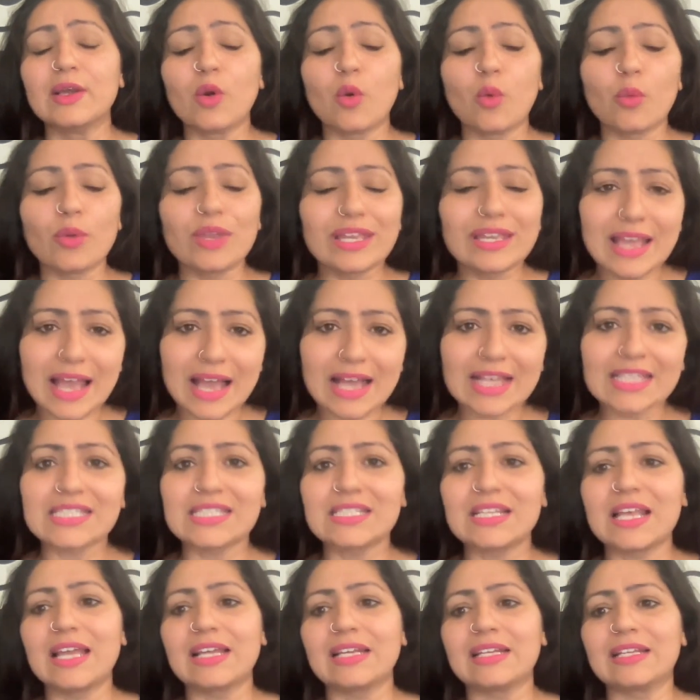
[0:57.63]
We
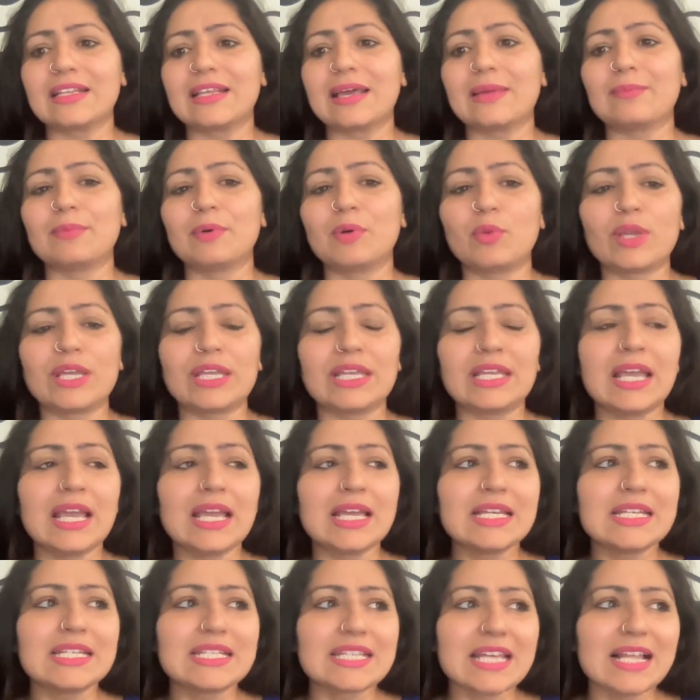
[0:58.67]
gaslight them. We
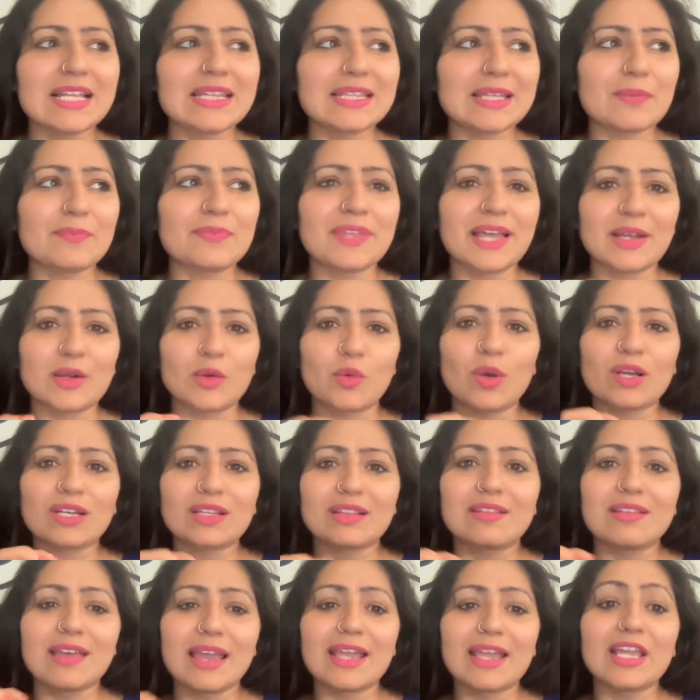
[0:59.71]
tell them that what
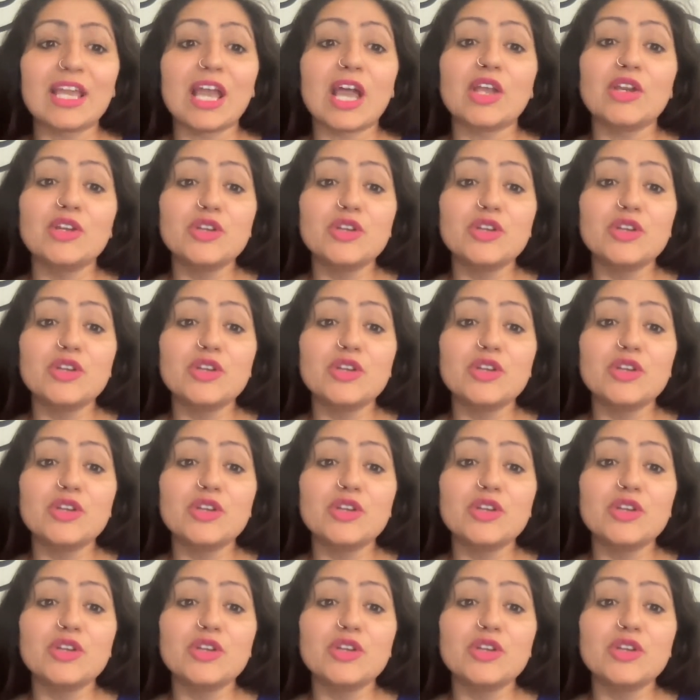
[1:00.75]
they